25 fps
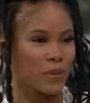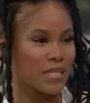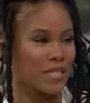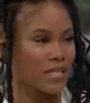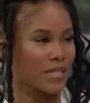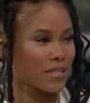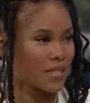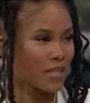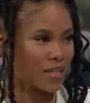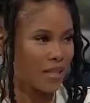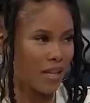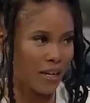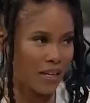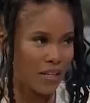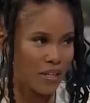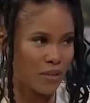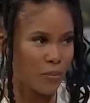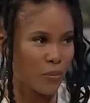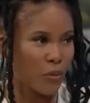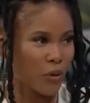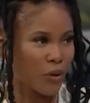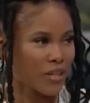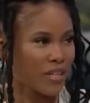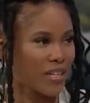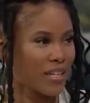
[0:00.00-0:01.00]
was six o'clock in the
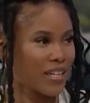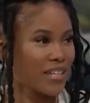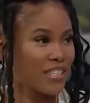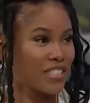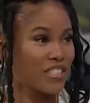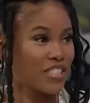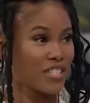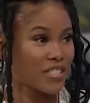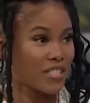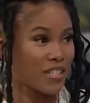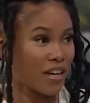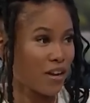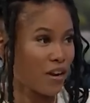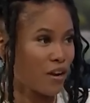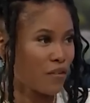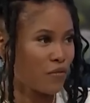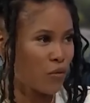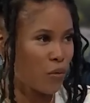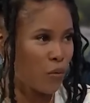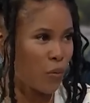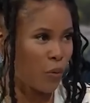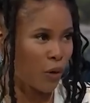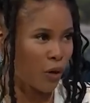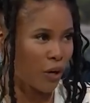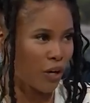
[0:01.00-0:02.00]
morning. He just got off
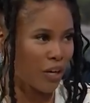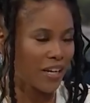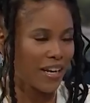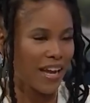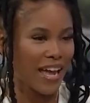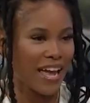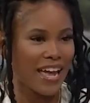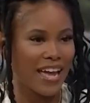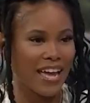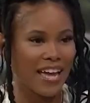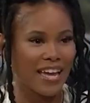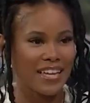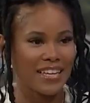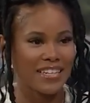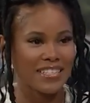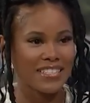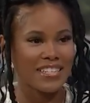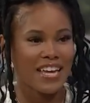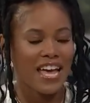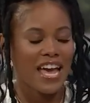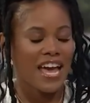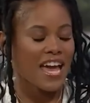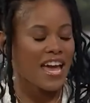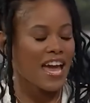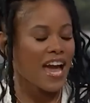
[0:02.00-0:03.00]
of work, and
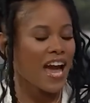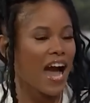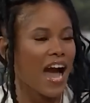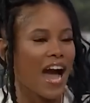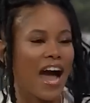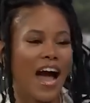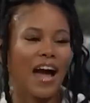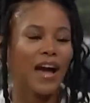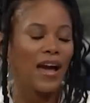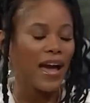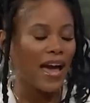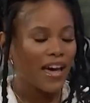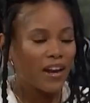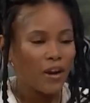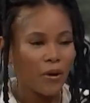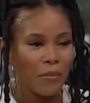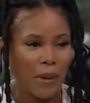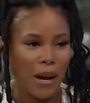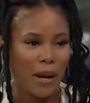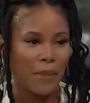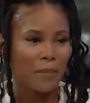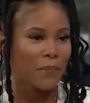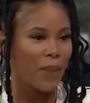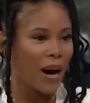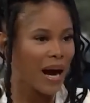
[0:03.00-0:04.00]
I had on
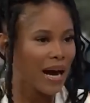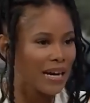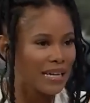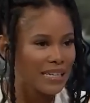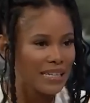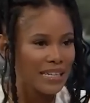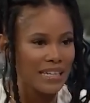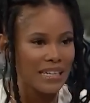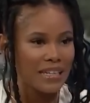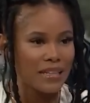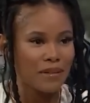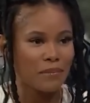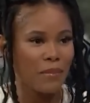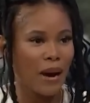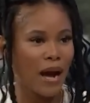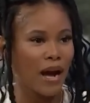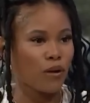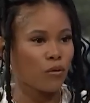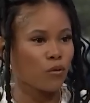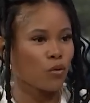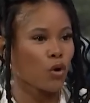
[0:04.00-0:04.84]
my bonnet, my